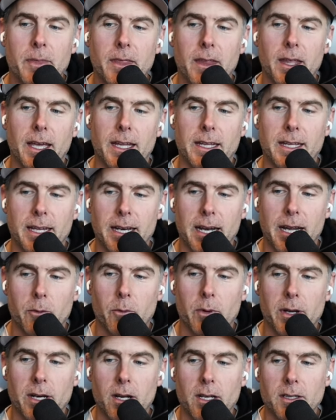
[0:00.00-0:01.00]
And then I
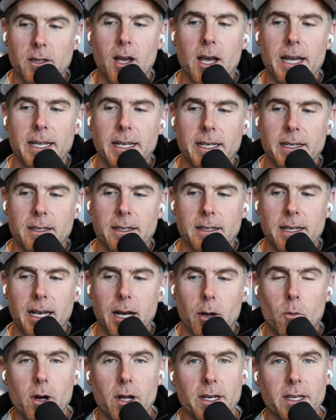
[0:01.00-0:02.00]
went online and
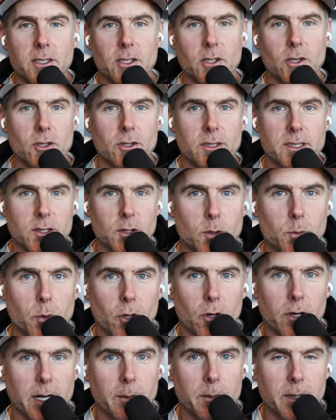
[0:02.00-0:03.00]
I wanted to learn this
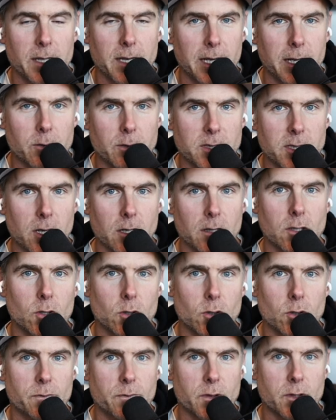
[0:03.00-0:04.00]
programming language called
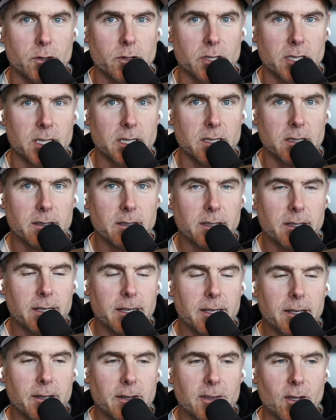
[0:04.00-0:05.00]
Cold Fusion.
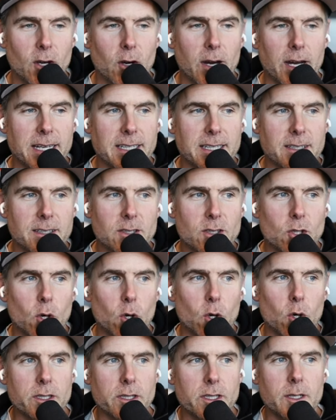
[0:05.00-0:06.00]
So I
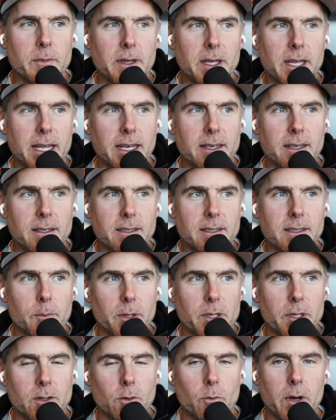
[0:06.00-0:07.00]
told him that to
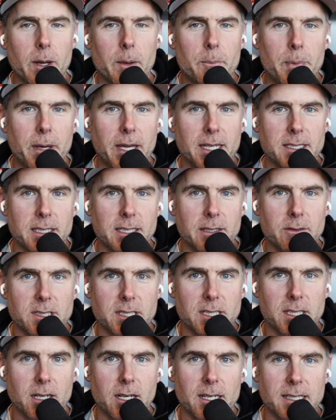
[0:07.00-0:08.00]
build a web page, it was
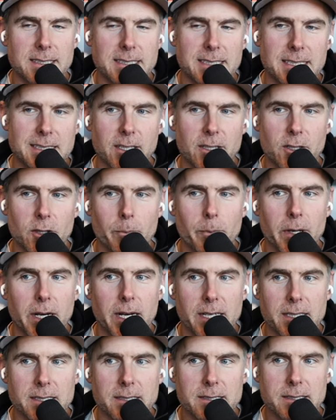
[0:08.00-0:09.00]
going to cost
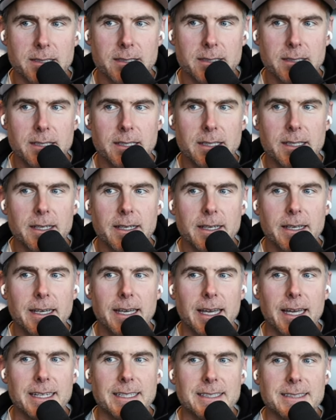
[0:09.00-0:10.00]
$600.
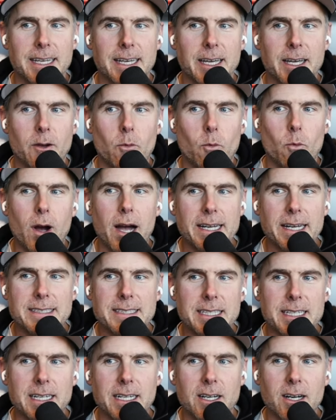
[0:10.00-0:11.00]
And he's like, why is
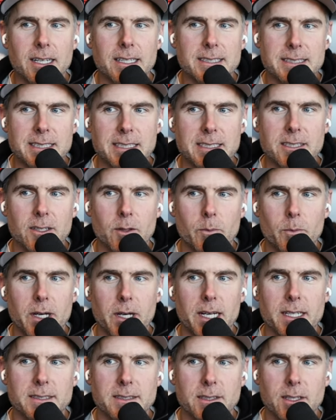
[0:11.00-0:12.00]
it going to cost
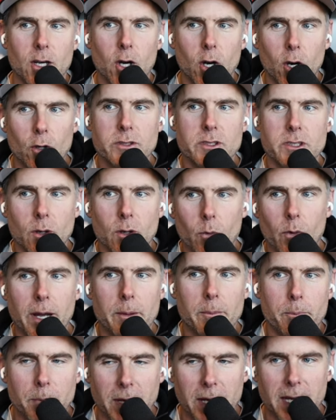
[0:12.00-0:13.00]
$600 to host a
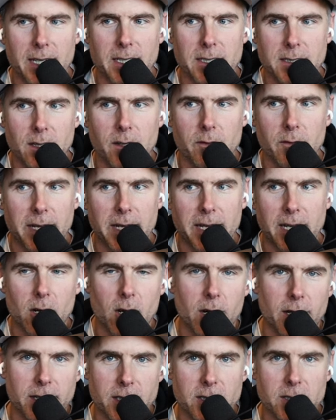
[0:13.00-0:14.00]
web page of my
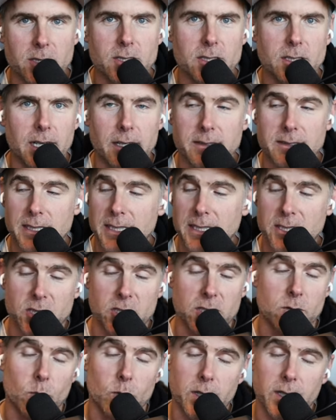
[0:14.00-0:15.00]
cottage? And I was like, it's
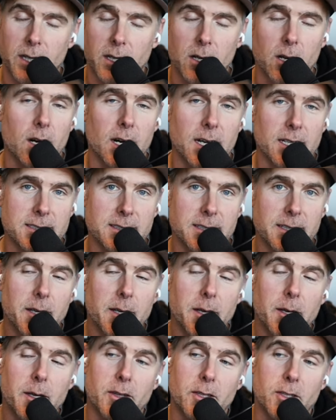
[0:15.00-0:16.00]
just what it costs.
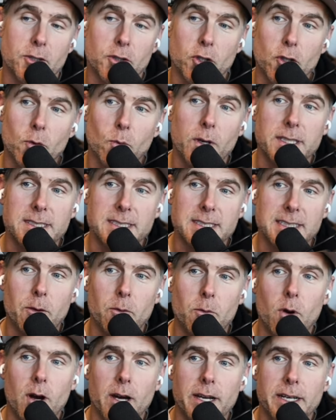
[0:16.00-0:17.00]
The truth was, is I
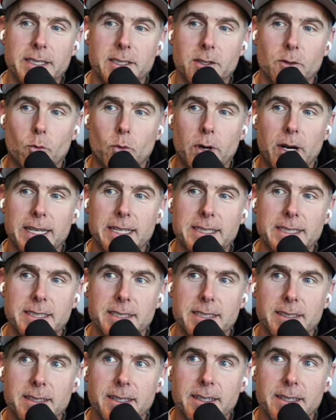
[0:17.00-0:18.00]
wanted to
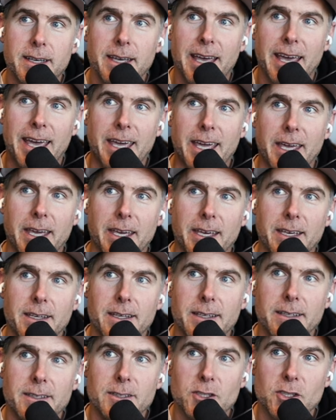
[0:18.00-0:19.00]
rent a
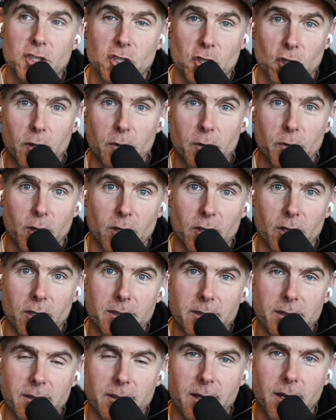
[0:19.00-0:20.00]
server
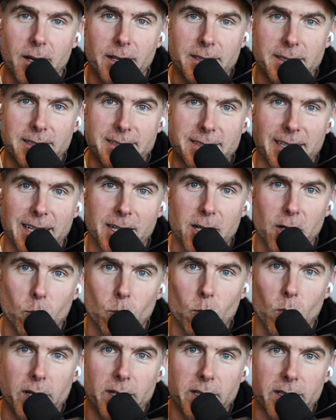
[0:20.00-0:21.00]
on this site called
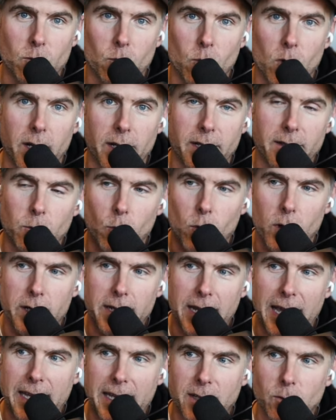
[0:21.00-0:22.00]

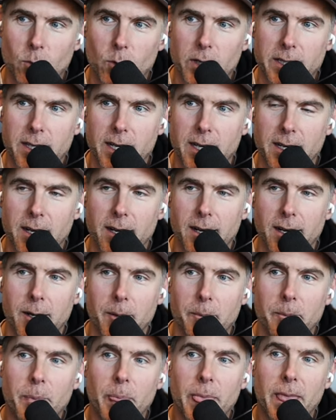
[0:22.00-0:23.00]

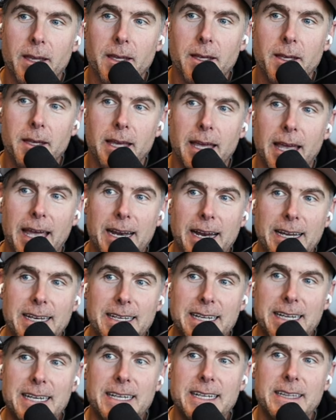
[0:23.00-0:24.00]
oneandone.com. And I
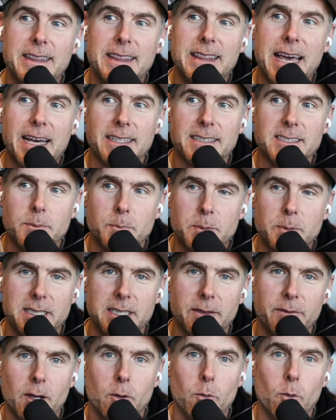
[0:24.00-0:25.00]
needed that
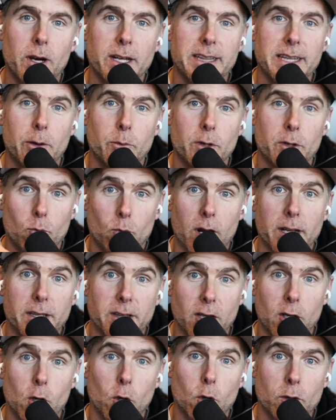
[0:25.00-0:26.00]
specific one that would run
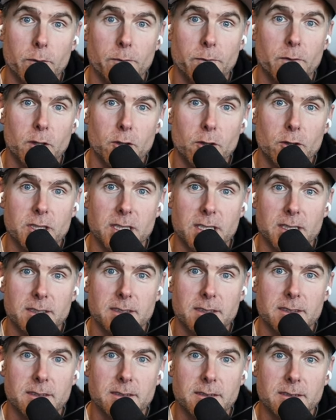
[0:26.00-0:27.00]
the Cold
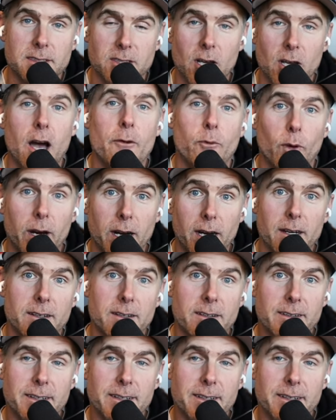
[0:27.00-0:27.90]
Fusion software.